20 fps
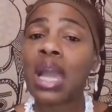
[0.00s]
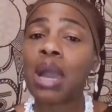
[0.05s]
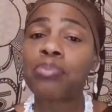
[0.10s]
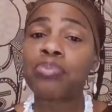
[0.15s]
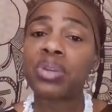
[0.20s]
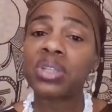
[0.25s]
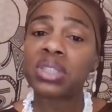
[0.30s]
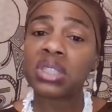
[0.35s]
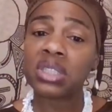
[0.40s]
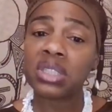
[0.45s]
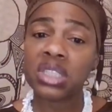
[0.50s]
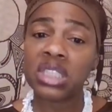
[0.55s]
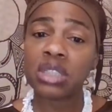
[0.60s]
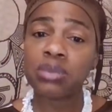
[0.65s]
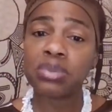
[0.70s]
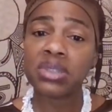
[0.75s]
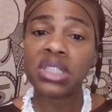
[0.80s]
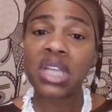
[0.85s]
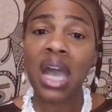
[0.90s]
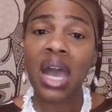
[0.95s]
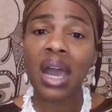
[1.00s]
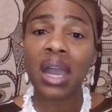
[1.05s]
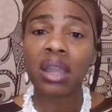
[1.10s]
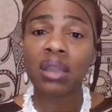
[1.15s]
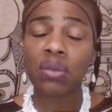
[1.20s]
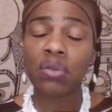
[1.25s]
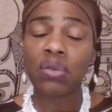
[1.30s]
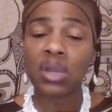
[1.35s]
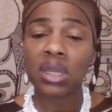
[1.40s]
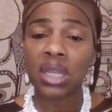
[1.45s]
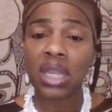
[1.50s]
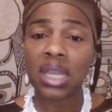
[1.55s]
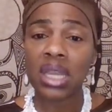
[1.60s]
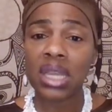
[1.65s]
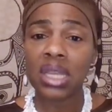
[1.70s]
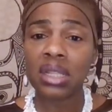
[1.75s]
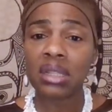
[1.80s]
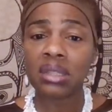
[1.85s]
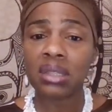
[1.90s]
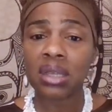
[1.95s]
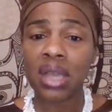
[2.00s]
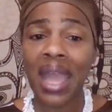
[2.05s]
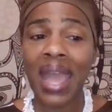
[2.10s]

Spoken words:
I put the zip tie on the end.